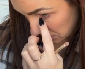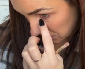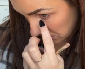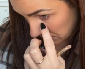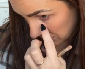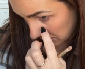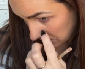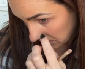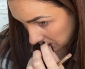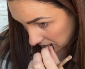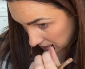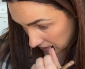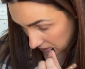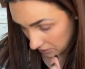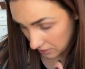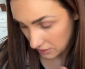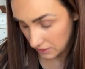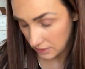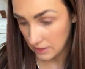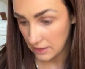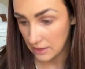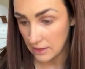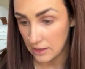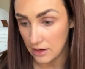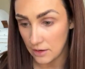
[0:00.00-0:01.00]
I cannot
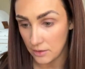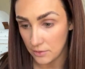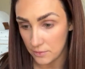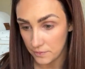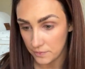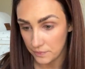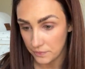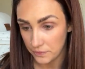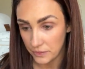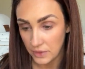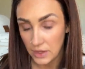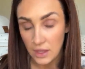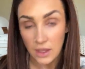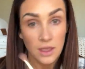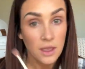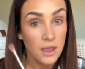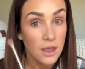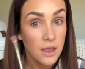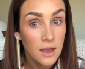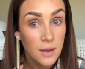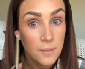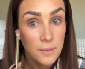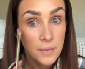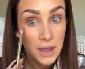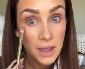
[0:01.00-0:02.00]
get it out.
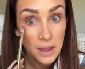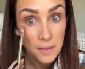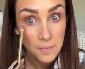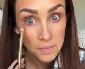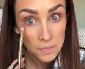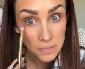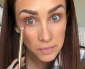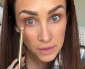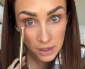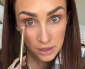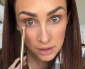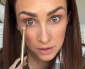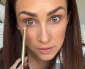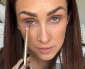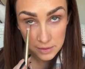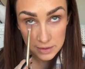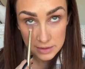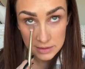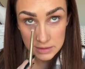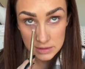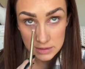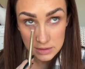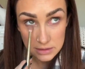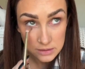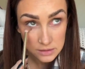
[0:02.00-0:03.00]
But
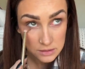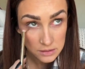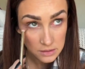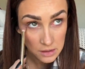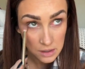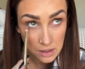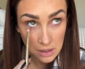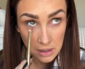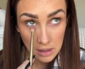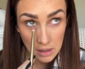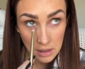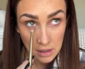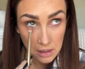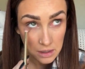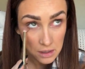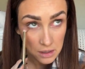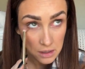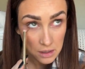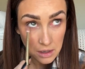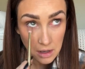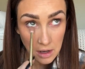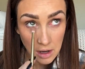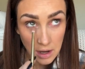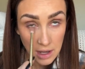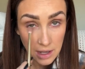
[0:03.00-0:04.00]
anyways,
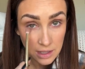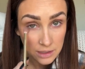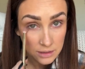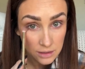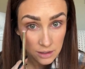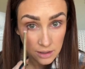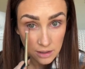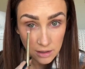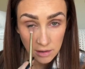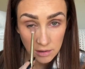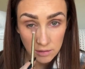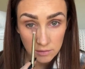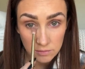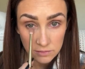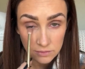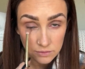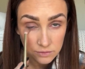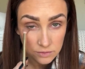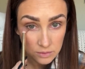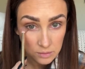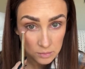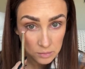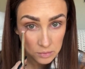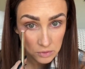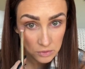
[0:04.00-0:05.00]
I love
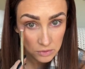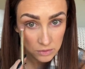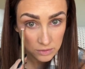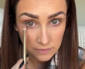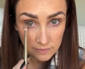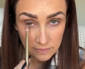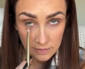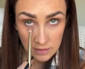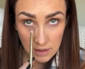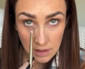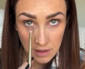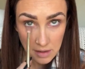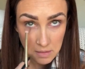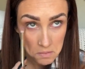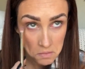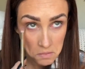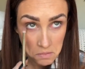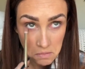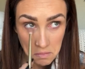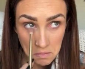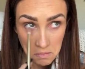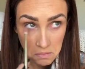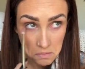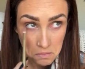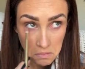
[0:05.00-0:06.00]
both of
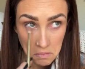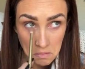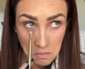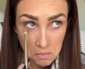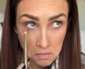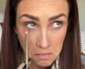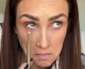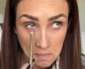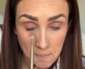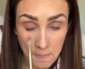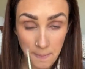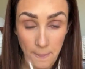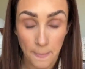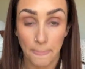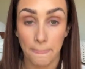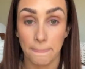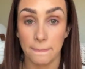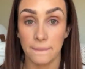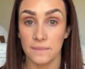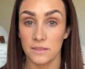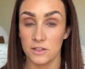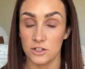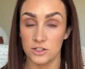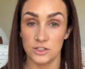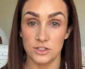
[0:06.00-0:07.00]
them.
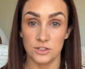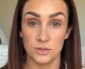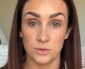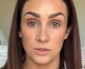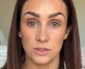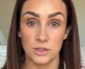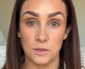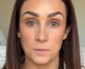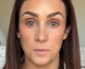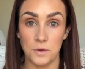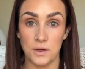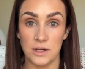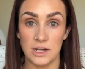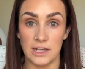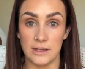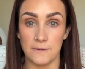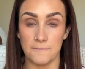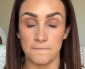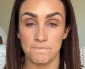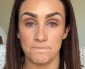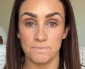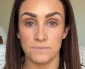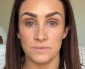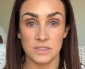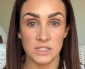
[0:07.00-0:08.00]
They're just really pretty.
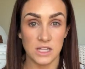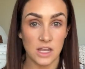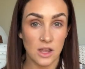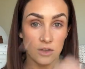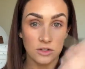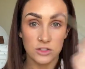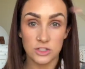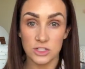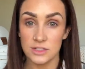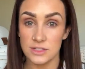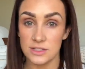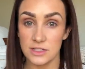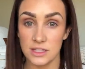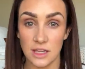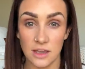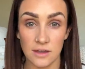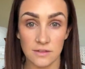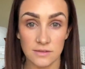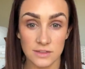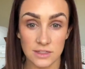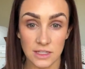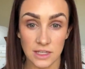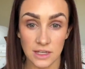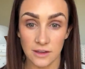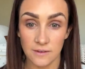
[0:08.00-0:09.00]
See how it just
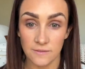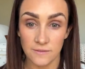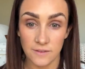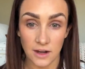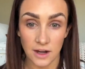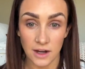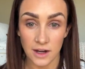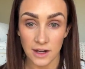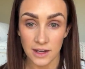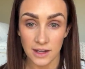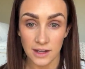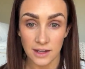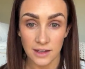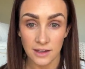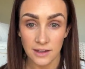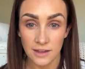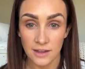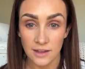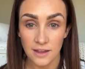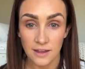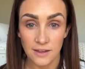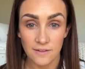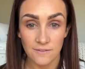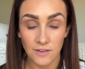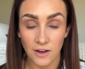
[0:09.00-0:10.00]
gives like a very
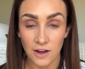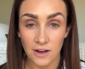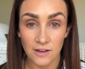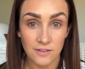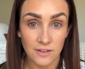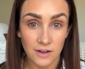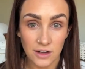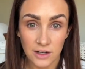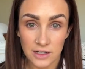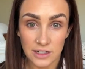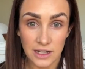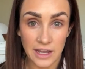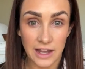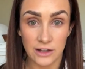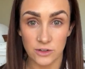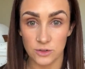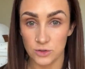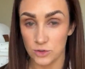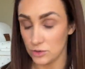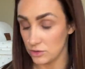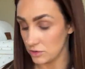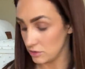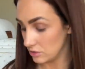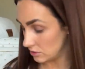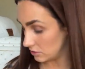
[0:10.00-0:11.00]
very, very
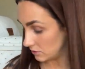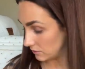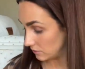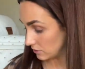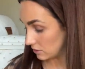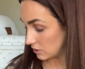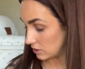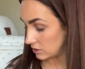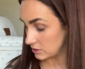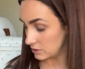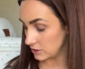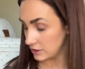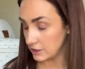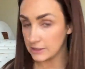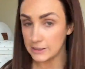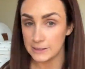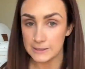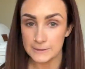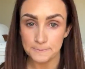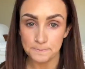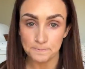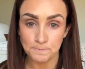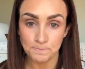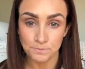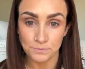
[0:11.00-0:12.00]
natural overall look.